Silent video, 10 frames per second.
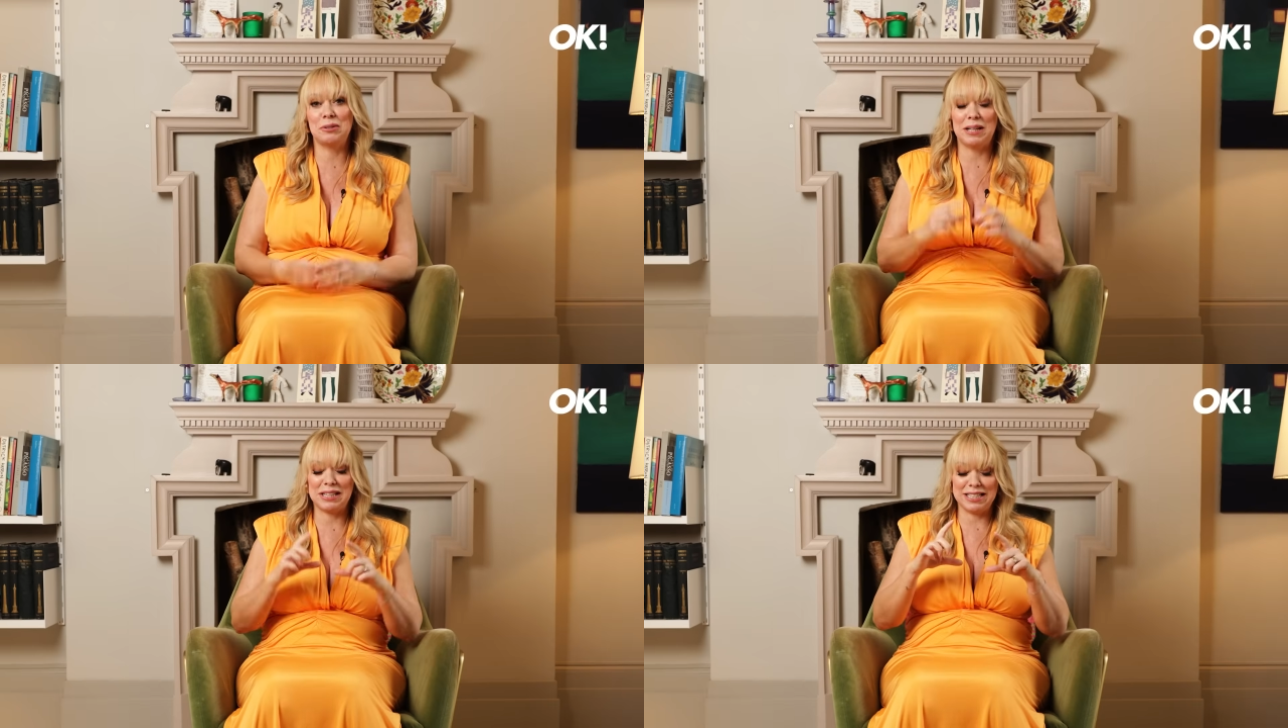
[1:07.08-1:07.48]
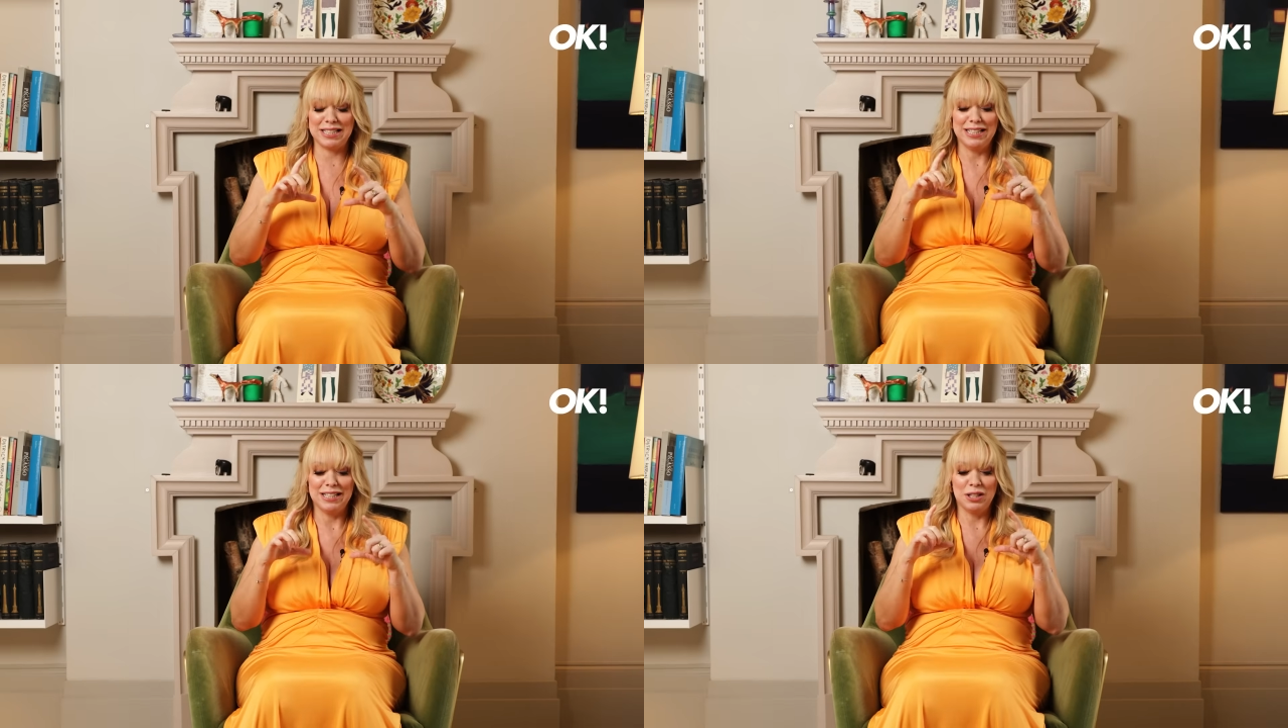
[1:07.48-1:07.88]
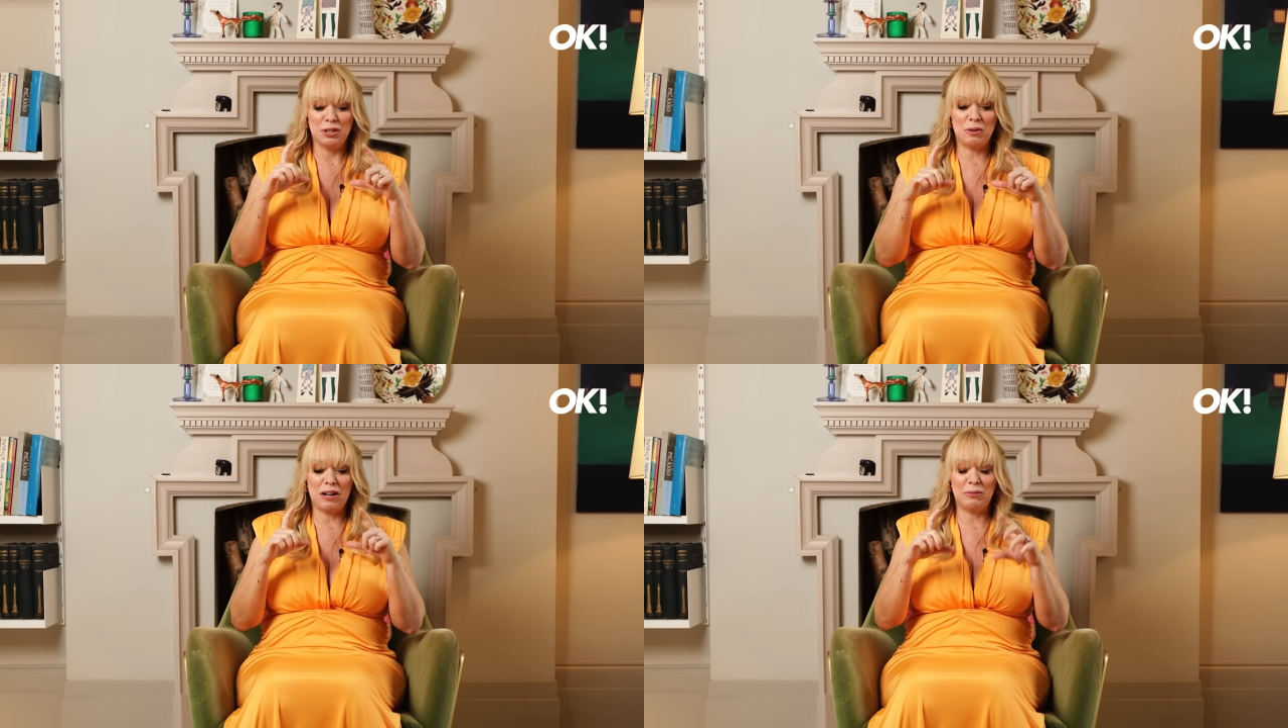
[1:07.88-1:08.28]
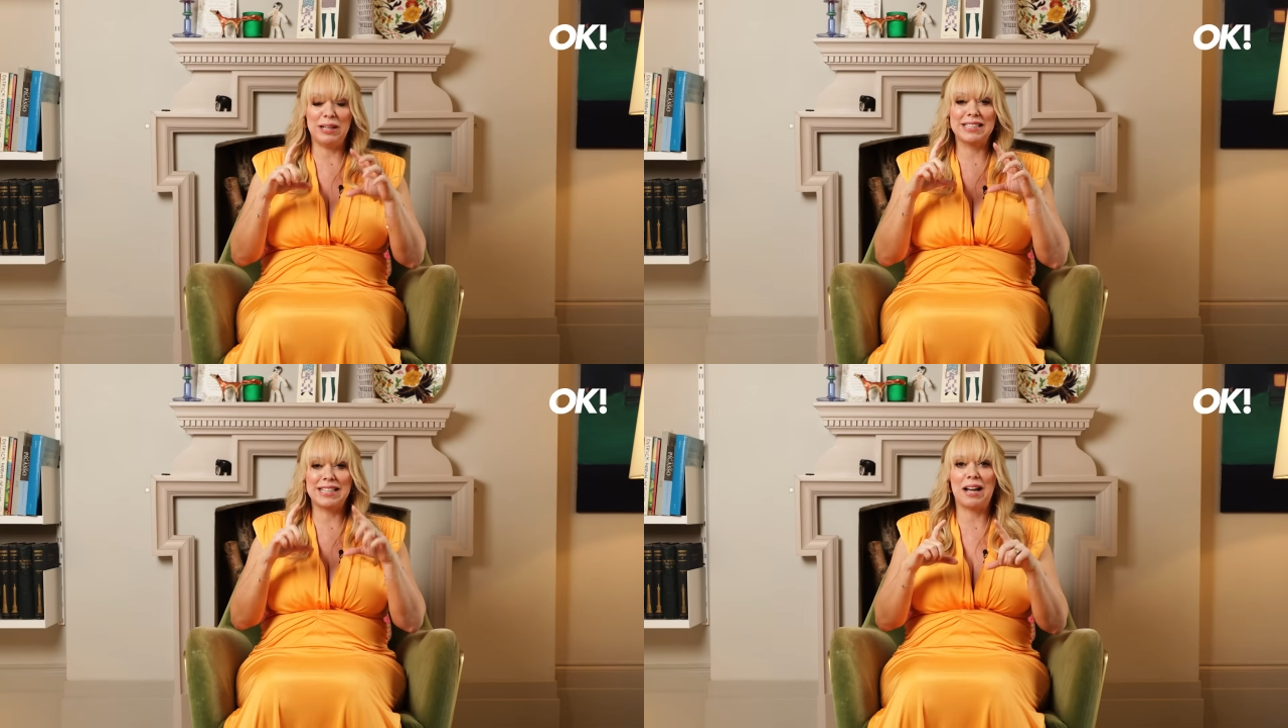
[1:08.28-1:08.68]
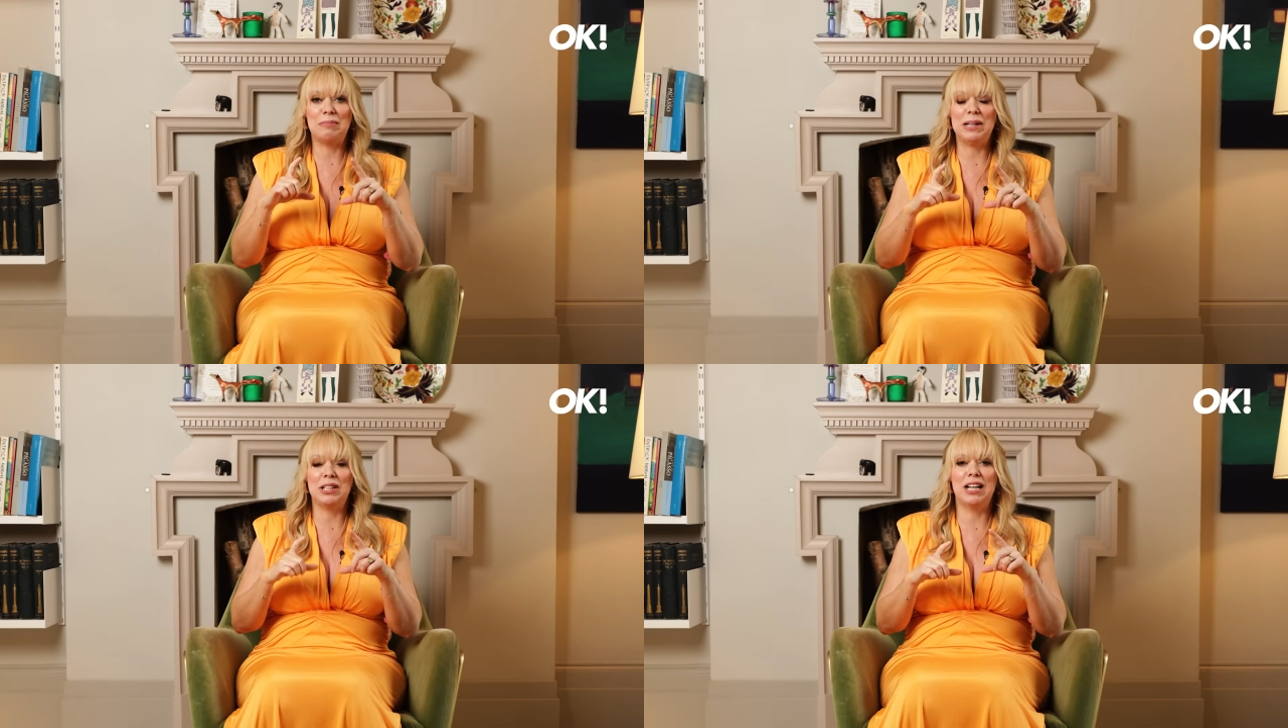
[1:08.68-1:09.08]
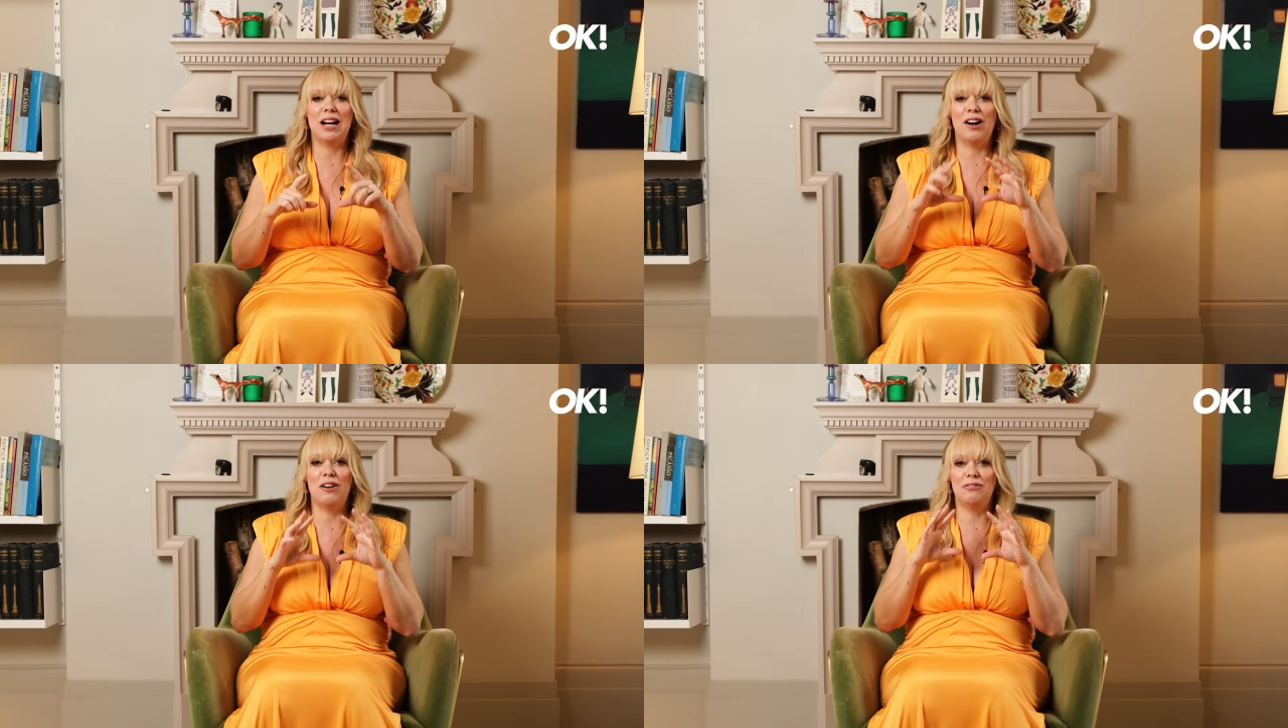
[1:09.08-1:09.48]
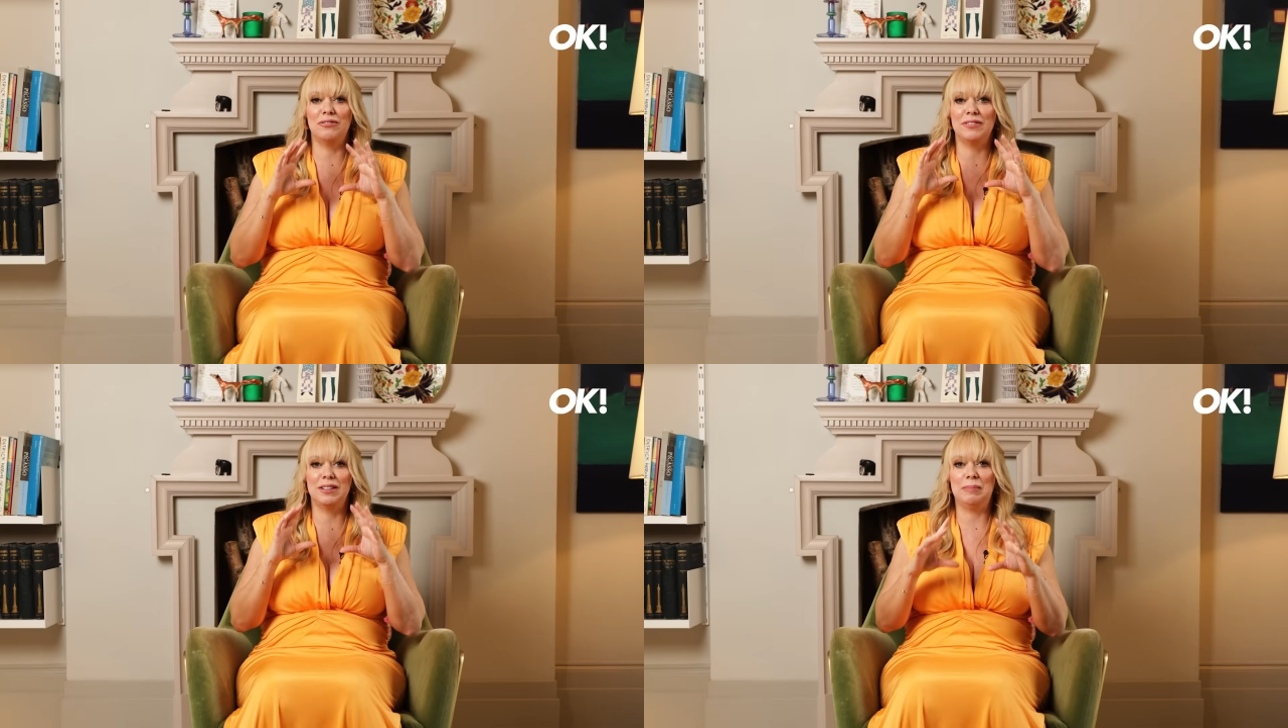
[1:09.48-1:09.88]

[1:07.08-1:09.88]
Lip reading: because we had this 12-week scan picture of